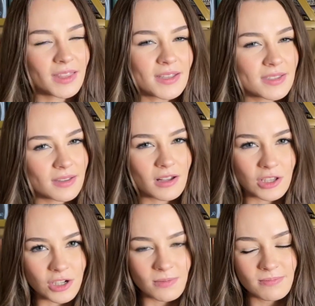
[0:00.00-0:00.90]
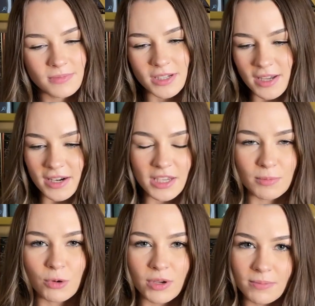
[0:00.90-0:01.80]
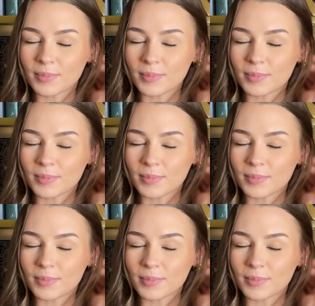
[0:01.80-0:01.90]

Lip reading: at least the color, to kind of keep going.